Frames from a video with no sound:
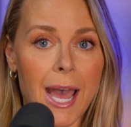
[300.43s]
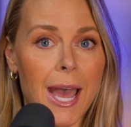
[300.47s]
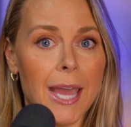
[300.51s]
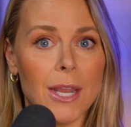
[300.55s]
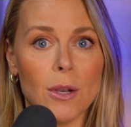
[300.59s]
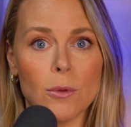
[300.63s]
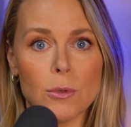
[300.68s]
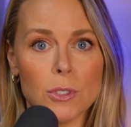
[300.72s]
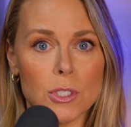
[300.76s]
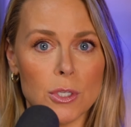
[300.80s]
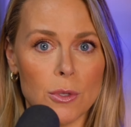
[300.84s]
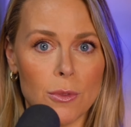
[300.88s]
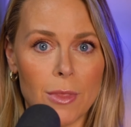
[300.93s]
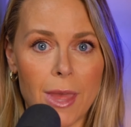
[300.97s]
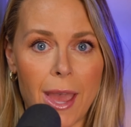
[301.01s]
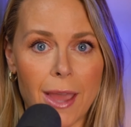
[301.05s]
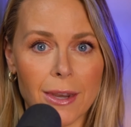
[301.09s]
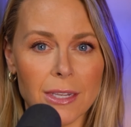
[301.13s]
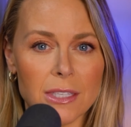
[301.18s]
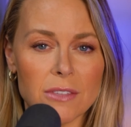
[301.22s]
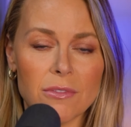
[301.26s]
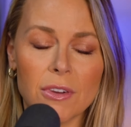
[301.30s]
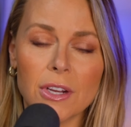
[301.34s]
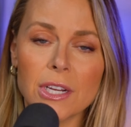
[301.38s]
I don't do
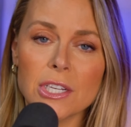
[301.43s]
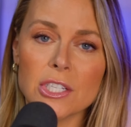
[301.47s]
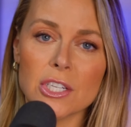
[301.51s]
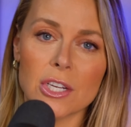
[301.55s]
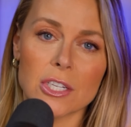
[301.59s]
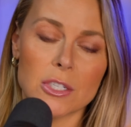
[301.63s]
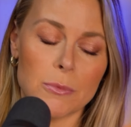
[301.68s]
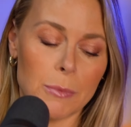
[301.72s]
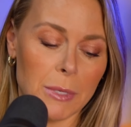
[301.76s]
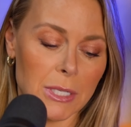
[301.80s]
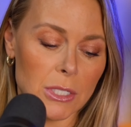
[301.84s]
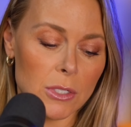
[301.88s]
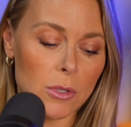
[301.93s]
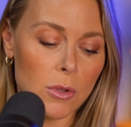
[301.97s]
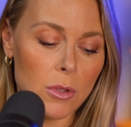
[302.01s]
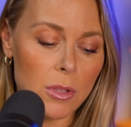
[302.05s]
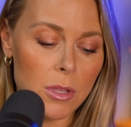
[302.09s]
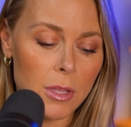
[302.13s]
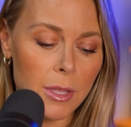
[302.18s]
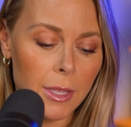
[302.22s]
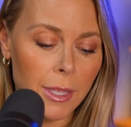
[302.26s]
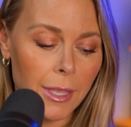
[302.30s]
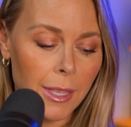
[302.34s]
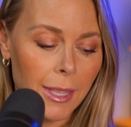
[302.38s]
that. It's very
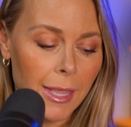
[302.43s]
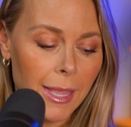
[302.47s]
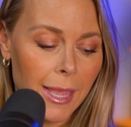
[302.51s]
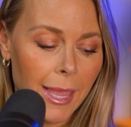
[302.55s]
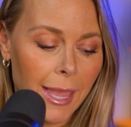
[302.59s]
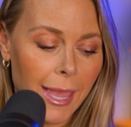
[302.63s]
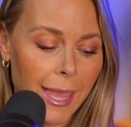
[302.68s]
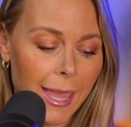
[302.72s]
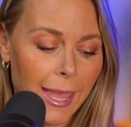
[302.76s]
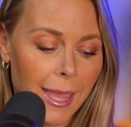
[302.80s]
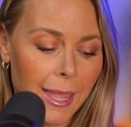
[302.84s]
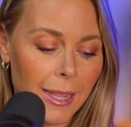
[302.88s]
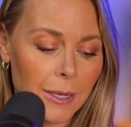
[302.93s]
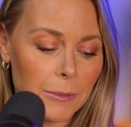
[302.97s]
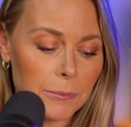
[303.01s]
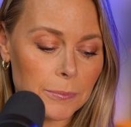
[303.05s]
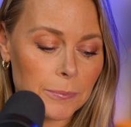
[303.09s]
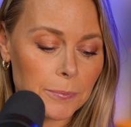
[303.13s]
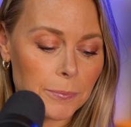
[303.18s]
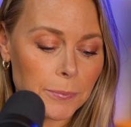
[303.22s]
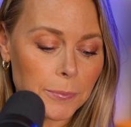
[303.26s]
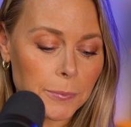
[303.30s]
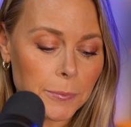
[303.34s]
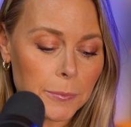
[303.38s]
judgmental, and
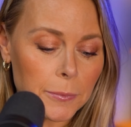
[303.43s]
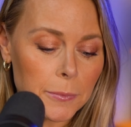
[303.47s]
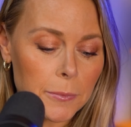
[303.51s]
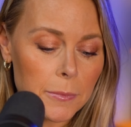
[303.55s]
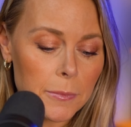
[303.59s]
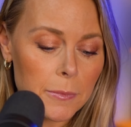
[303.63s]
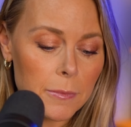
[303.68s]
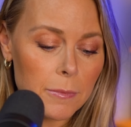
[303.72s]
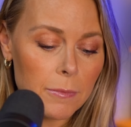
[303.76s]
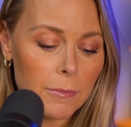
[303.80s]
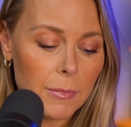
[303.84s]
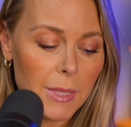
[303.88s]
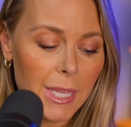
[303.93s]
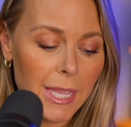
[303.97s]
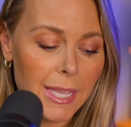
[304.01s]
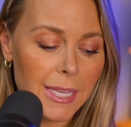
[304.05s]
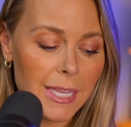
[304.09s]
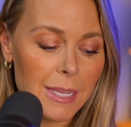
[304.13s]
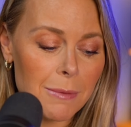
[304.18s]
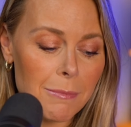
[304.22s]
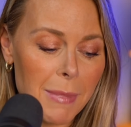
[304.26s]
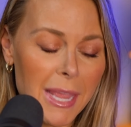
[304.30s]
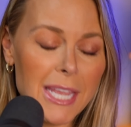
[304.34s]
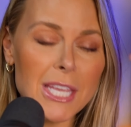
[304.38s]
it
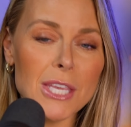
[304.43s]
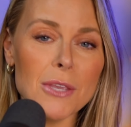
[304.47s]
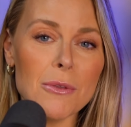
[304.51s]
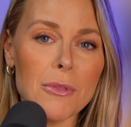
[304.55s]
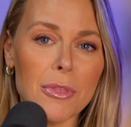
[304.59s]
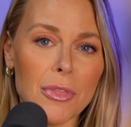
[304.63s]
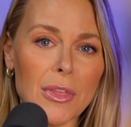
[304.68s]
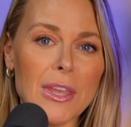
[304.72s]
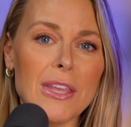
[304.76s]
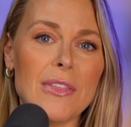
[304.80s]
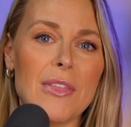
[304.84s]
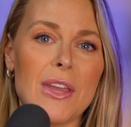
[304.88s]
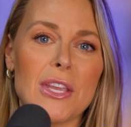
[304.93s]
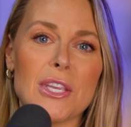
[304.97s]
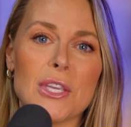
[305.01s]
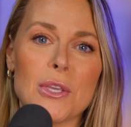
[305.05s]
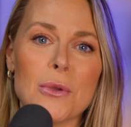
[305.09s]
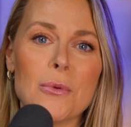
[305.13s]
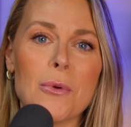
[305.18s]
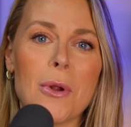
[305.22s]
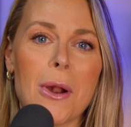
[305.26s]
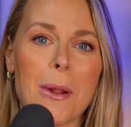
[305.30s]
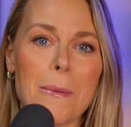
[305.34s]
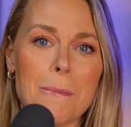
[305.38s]
can make you think that
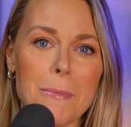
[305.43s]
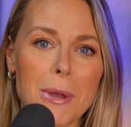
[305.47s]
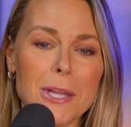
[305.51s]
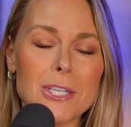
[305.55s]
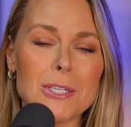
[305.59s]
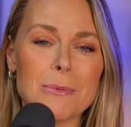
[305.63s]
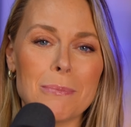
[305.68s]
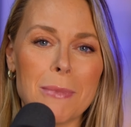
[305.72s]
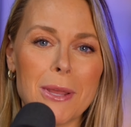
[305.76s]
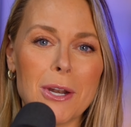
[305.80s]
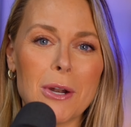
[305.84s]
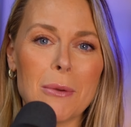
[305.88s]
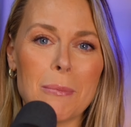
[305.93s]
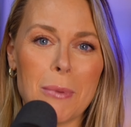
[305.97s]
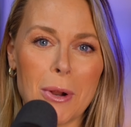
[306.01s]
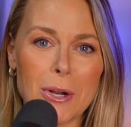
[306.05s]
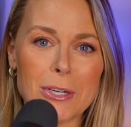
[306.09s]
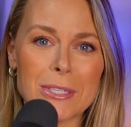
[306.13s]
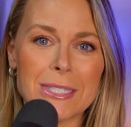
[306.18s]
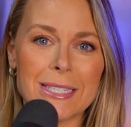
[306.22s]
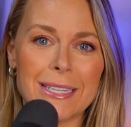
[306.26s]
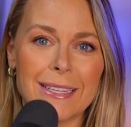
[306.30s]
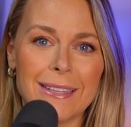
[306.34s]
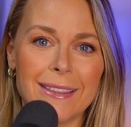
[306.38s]
you are a much better
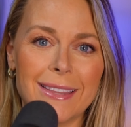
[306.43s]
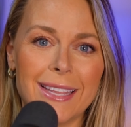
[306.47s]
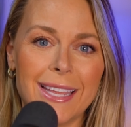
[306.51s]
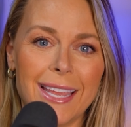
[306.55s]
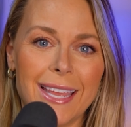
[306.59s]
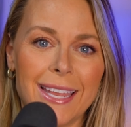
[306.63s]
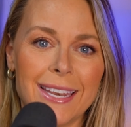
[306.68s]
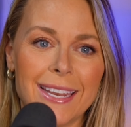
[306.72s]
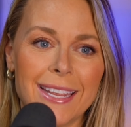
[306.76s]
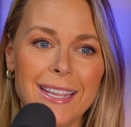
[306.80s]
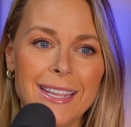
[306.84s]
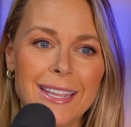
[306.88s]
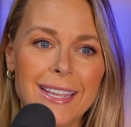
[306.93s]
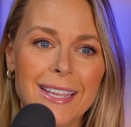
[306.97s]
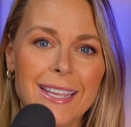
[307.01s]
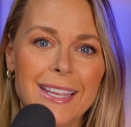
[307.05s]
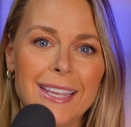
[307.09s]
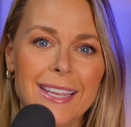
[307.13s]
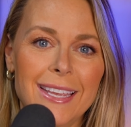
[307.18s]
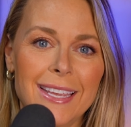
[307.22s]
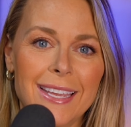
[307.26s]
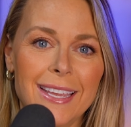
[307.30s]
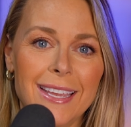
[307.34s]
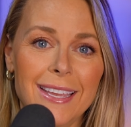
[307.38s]
person than
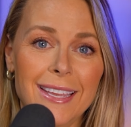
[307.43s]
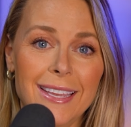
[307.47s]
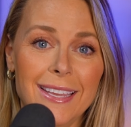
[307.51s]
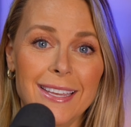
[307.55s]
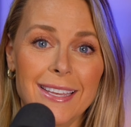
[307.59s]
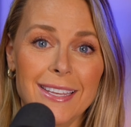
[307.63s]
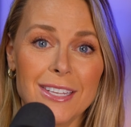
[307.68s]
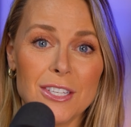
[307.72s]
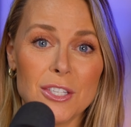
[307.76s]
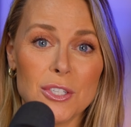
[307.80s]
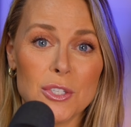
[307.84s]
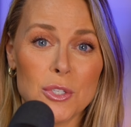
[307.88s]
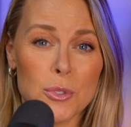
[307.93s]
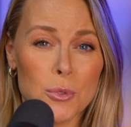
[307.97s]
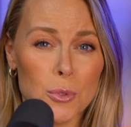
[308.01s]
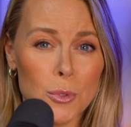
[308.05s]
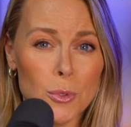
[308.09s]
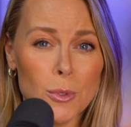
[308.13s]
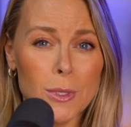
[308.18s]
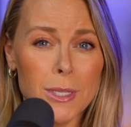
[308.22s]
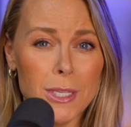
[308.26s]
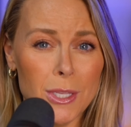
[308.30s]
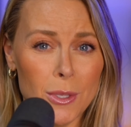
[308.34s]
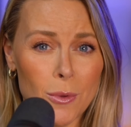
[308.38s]

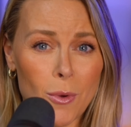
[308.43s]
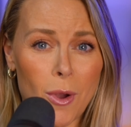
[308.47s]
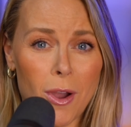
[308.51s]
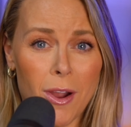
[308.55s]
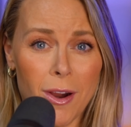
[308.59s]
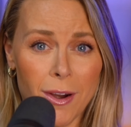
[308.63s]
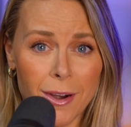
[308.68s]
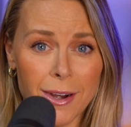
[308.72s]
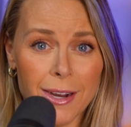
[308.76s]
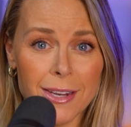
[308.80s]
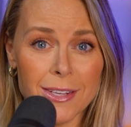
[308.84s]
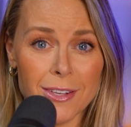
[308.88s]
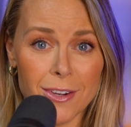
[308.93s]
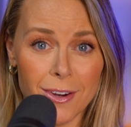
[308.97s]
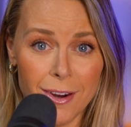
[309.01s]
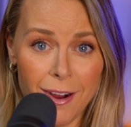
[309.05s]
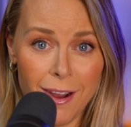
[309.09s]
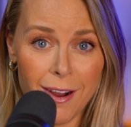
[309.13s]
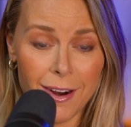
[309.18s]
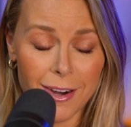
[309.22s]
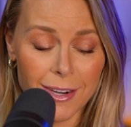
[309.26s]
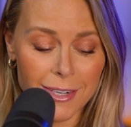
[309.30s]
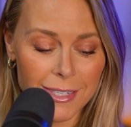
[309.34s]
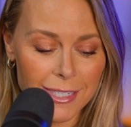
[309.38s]
truly you are in your
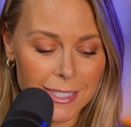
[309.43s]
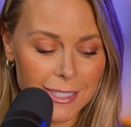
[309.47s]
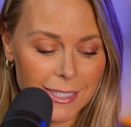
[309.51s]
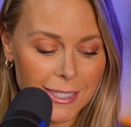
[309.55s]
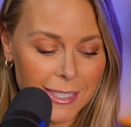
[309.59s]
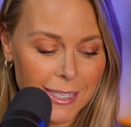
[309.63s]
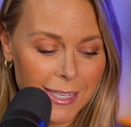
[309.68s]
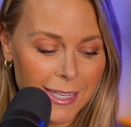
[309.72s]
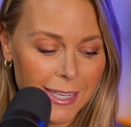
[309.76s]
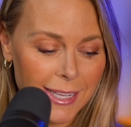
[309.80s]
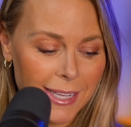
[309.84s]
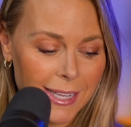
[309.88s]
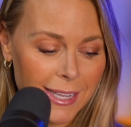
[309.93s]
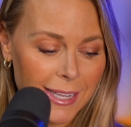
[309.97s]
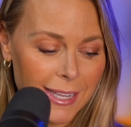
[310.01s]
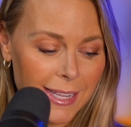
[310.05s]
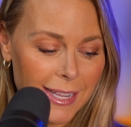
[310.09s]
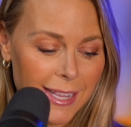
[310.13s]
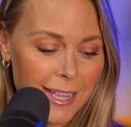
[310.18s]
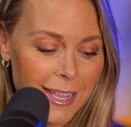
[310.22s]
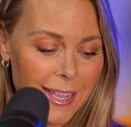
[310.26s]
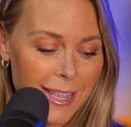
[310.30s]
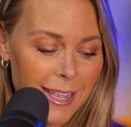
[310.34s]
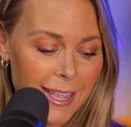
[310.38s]
heart.
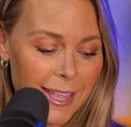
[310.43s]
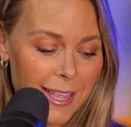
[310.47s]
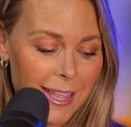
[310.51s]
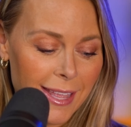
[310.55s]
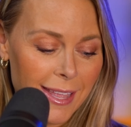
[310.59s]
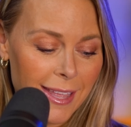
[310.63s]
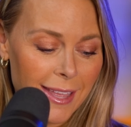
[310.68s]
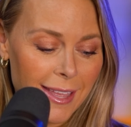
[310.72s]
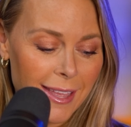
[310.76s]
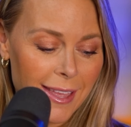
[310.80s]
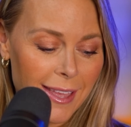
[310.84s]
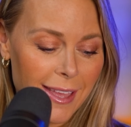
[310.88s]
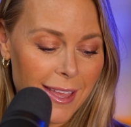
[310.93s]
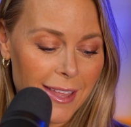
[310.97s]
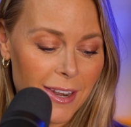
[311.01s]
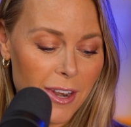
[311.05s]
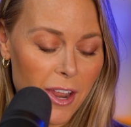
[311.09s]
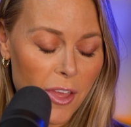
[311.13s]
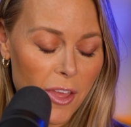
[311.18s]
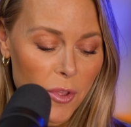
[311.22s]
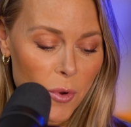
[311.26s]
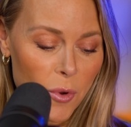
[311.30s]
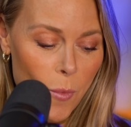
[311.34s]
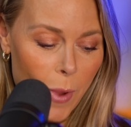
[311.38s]

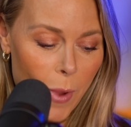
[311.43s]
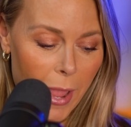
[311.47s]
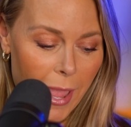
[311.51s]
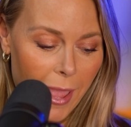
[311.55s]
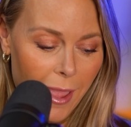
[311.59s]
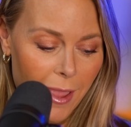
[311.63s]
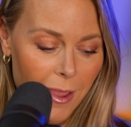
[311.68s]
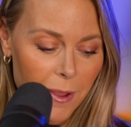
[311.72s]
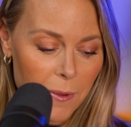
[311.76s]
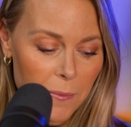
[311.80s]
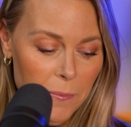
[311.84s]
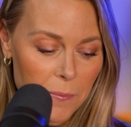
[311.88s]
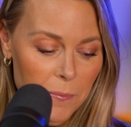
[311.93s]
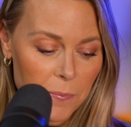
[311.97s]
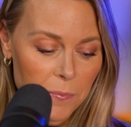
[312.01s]
Another way